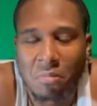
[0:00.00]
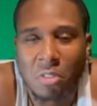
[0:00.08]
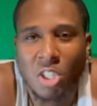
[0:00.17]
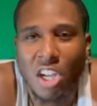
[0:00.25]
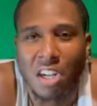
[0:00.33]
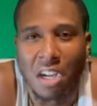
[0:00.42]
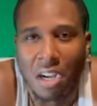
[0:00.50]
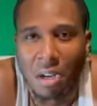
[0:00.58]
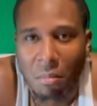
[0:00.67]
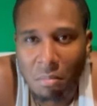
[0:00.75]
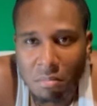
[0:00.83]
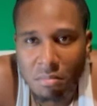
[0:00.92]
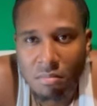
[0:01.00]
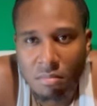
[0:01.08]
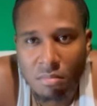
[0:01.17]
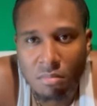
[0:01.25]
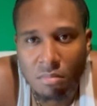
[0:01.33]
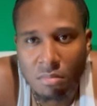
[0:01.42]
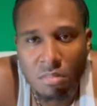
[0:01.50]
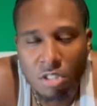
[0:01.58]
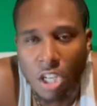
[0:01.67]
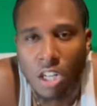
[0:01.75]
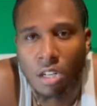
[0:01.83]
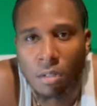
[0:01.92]
Shut up.
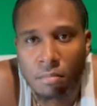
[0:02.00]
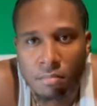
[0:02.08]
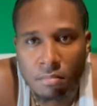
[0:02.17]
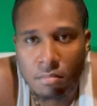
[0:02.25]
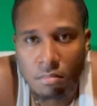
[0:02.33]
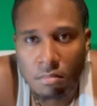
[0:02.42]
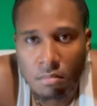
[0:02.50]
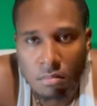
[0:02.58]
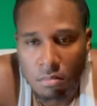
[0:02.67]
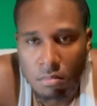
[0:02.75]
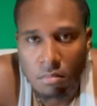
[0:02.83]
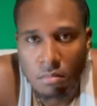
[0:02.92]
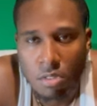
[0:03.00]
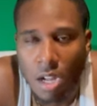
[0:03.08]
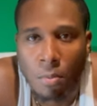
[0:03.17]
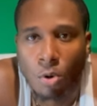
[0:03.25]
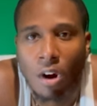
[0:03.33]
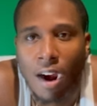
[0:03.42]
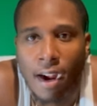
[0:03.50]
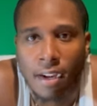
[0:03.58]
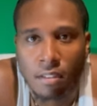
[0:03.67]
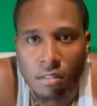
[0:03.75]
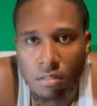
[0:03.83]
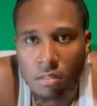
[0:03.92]
Stop crying.
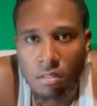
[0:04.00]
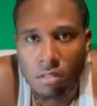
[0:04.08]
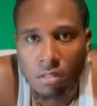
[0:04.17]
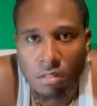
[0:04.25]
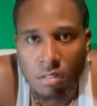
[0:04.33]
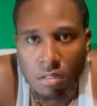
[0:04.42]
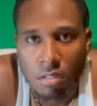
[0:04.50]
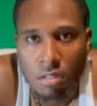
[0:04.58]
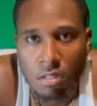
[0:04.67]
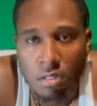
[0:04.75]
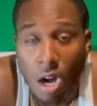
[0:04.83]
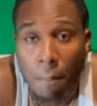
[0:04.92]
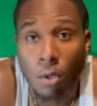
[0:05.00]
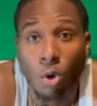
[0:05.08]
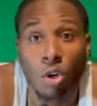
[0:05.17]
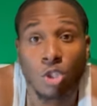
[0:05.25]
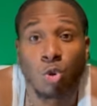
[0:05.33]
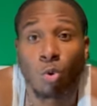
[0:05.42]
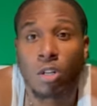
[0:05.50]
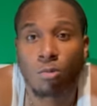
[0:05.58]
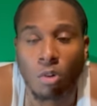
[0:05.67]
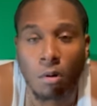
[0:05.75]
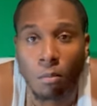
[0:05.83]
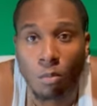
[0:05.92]
Y'all blew a
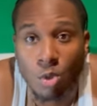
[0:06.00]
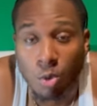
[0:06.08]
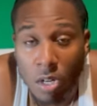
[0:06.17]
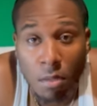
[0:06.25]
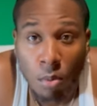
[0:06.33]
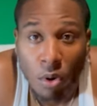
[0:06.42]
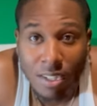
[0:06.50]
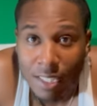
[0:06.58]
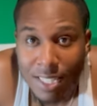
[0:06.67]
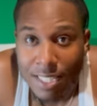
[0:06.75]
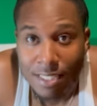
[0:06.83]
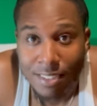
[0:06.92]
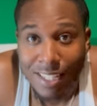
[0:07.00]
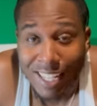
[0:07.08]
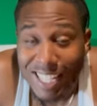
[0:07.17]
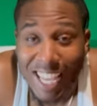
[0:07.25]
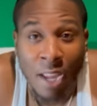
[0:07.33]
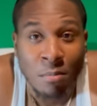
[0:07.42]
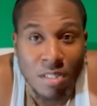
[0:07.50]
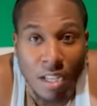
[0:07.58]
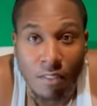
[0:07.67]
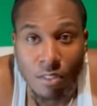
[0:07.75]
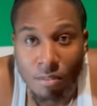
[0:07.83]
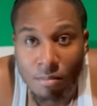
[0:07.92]
20-point lead in game
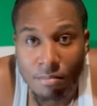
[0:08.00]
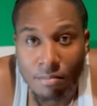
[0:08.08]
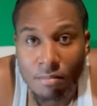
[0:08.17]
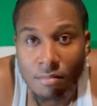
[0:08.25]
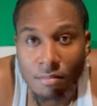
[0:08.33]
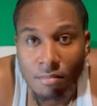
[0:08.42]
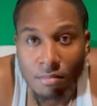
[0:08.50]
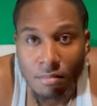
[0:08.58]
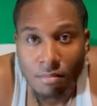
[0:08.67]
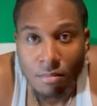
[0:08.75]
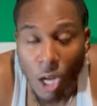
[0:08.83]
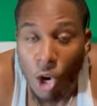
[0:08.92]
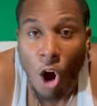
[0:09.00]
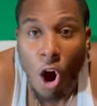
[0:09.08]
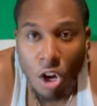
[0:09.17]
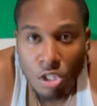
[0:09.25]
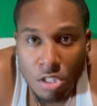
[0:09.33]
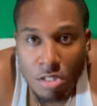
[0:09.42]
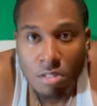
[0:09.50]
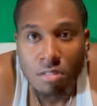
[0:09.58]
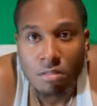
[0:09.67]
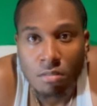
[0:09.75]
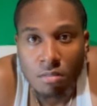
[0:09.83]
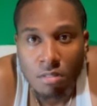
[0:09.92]
7. Y'all lost.
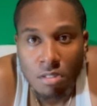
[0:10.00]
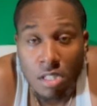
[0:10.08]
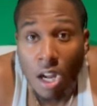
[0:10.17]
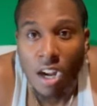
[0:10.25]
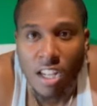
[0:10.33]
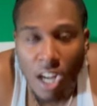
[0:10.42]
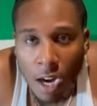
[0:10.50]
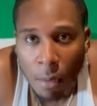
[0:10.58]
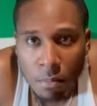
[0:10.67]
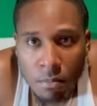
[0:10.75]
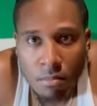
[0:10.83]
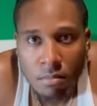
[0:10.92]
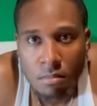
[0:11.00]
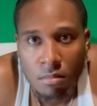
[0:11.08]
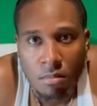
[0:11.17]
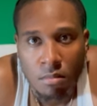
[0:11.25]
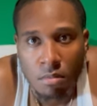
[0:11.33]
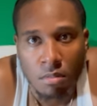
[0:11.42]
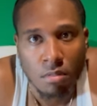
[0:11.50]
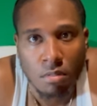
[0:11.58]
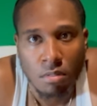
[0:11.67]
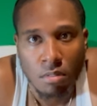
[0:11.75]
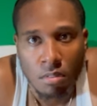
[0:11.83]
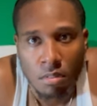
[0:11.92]
Suck it up.
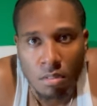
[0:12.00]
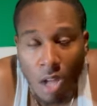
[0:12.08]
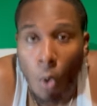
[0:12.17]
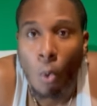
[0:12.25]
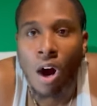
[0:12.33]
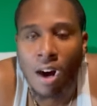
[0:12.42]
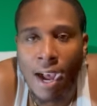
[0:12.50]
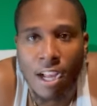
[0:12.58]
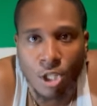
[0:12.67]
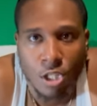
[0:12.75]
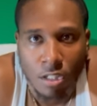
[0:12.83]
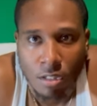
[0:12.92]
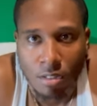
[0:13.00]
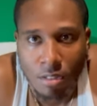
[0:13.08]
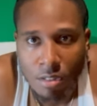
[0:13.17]
Y'all won last year.